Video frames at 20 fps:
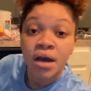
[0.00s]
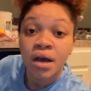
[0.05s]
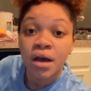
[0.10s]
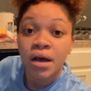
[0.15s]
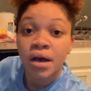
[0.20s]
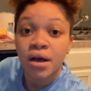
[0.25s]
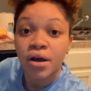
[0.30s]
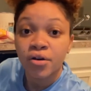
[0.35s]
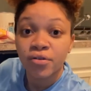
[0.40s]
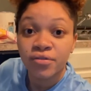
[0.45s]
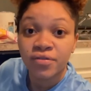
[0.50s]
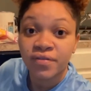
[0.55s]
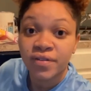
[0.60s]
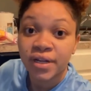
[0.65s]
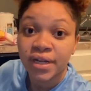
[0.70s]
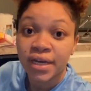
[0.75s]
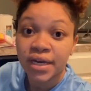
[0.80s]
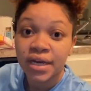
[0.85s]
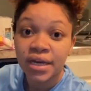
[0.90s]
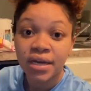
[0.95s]

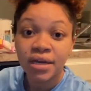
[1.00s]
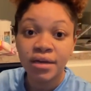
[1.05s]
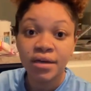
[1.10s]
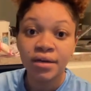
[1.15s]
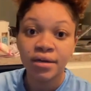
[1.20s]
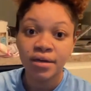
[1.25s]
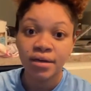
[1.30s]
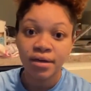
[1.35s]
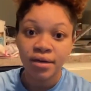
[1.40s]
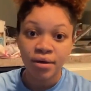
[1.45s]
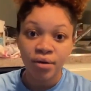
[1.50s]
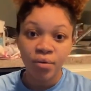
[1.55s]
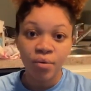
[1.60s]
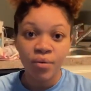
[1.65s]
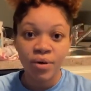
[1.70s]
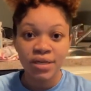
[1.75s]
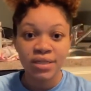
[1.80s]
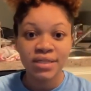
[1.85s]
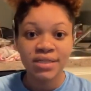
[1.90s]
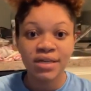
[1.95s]
hopefully
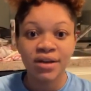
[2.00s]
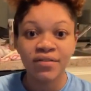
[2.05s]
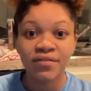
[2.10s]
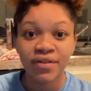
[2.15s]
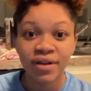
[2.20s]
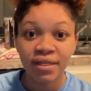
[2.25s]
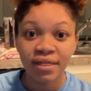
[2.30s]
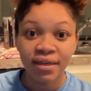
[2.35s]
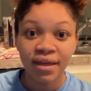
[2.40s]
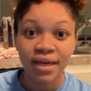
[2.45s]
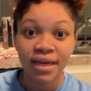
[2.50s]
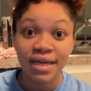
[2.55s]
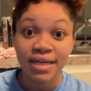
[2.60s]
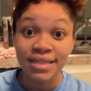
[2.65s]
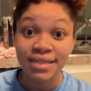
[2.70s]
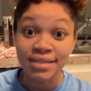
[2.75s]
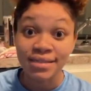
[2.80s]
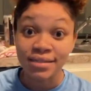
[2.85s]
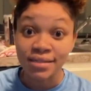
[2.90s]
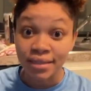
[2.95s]
once everything is
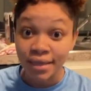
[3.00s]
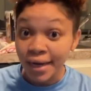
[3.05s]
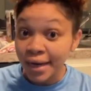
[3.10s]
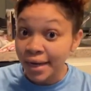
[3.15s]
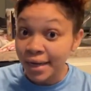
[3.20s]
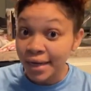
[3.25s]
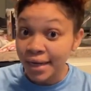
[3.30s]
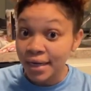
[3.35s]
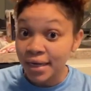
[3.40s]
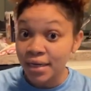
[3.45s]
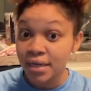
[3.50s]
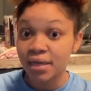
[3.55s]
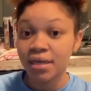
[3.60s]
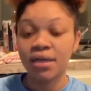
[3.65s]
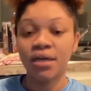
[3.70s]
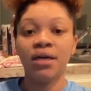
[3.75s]
done,